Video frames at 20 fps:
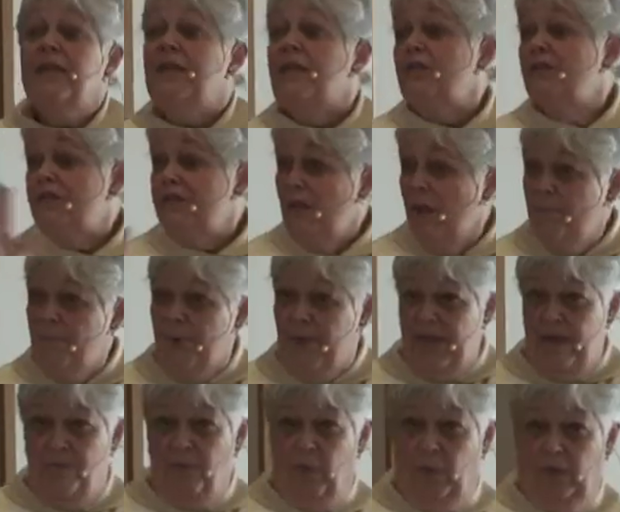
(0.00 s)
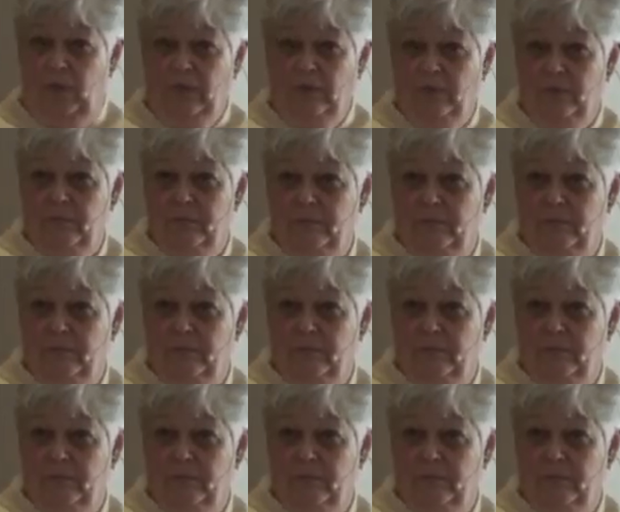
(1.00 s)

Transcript: Now, some people